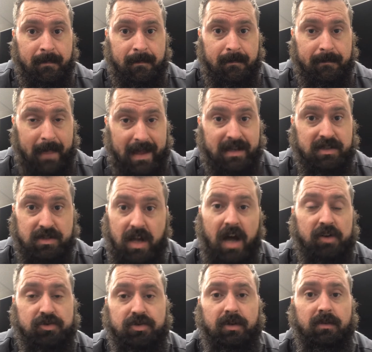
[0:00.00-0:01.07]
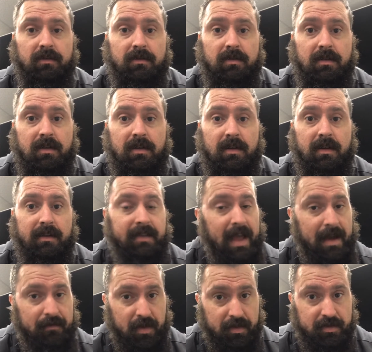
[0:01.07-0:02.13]
That is not true. They
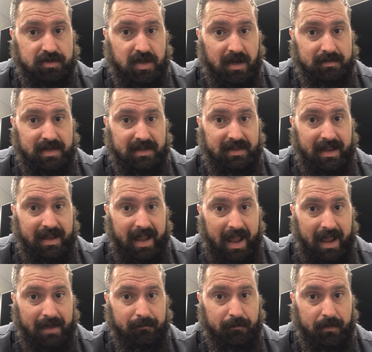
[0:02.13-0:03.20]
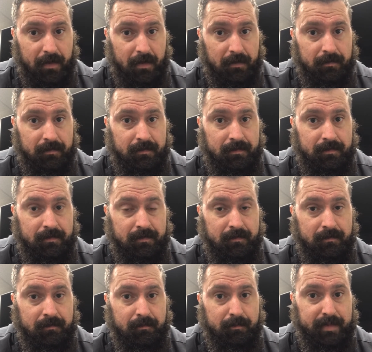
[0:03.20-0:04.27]
have other jobs that they can fill,
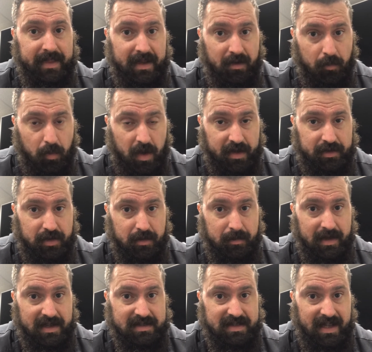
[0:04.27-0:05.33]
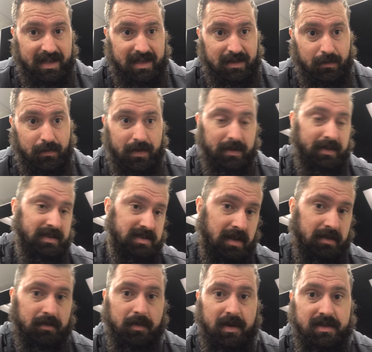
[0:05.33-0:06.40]
but they don't want to because they need to fill these
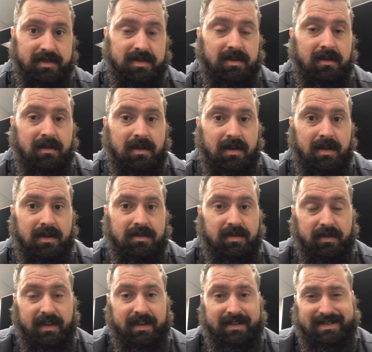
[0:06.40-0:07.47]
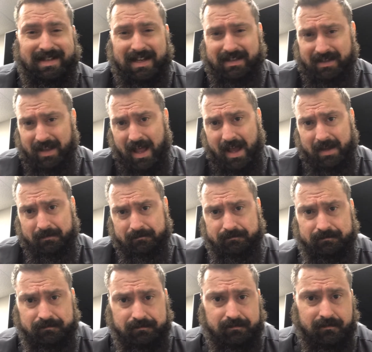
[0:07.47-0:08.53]
ones. So they decide to lie.
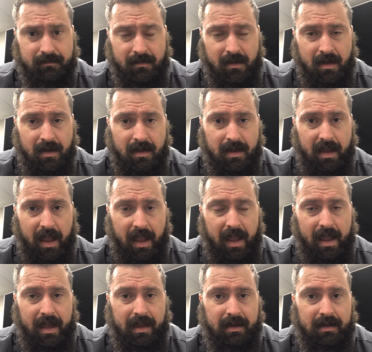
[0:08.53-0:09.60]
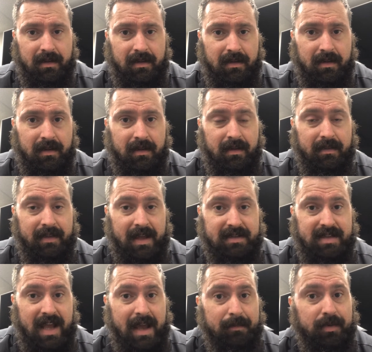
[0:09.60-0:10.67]
And
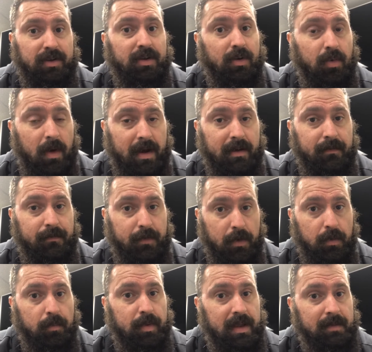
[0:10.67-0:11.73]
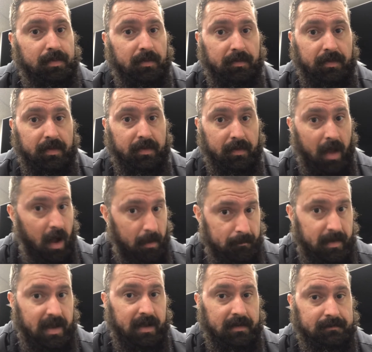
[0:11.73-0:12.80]
that's happened to quite a few people, not
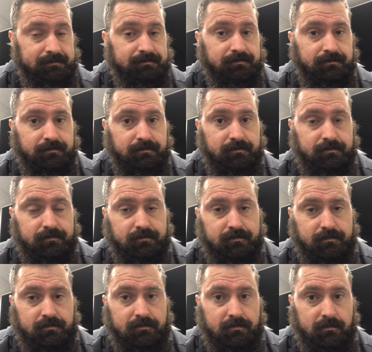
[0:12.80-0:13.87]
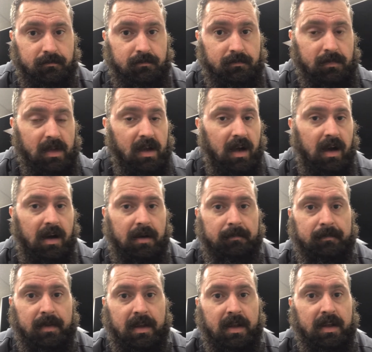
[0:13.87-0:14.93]
me.
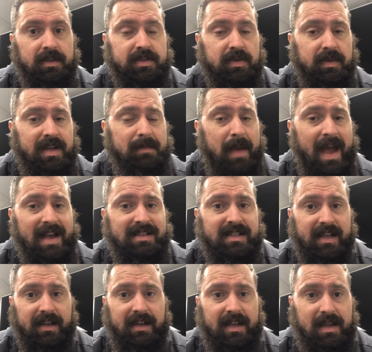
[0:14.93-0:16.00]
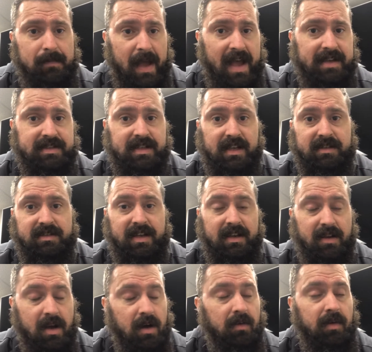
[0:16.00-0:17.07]
So keep asking, say,
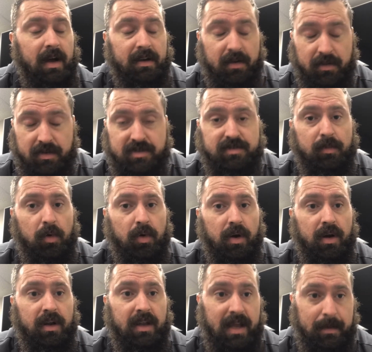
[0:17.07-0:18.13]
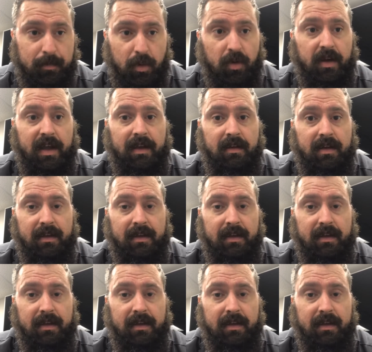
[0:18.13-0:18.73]
no, I know there's more, keep looking.